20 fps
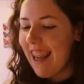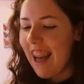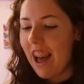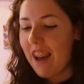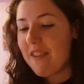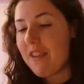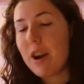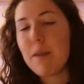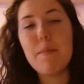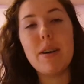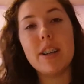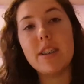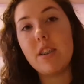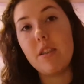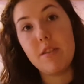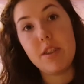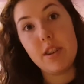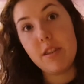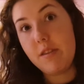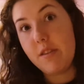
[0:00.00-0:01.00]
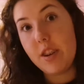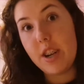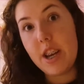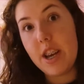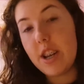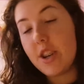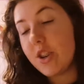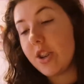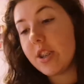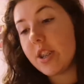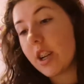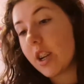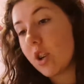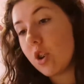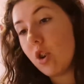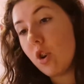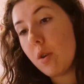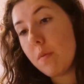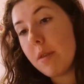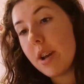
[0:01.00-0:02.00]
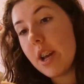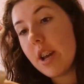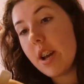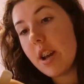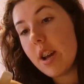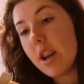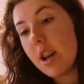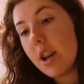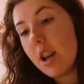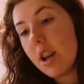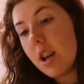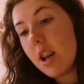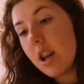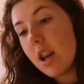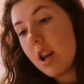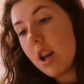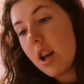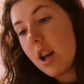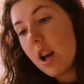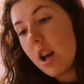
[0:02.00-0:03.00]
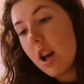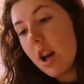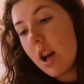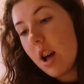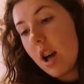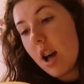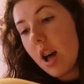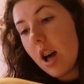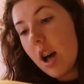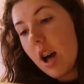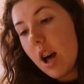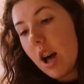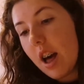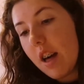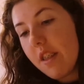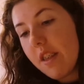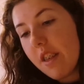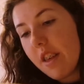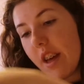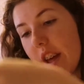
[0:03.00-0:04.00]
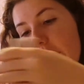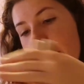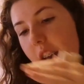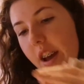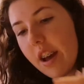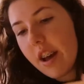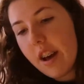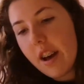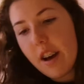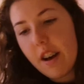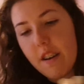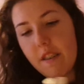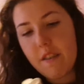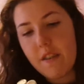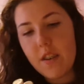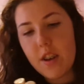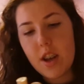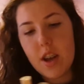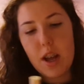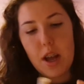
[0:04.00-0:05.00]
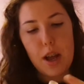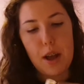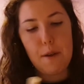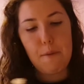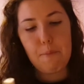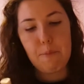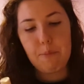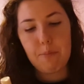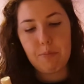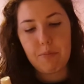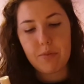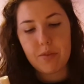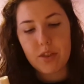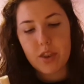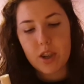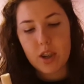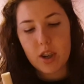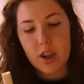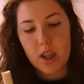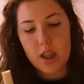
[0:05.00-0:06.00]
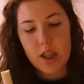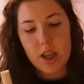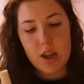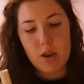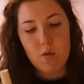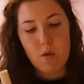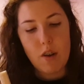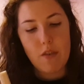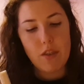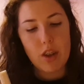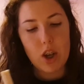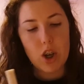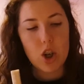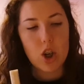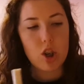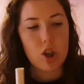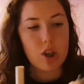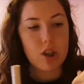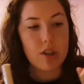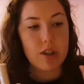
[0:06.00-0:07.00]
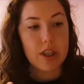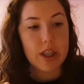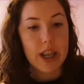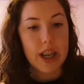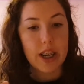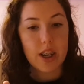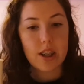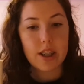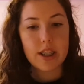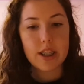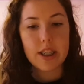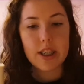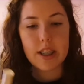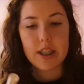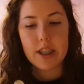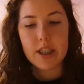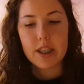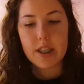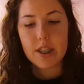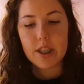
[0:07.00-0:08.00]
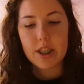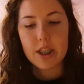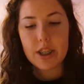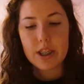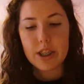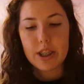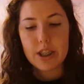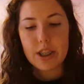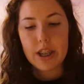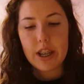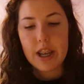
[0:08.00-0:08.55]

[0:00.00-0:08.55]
I find myself so funny, just ignore me. And then I have the Revlon Color Stay Concealer,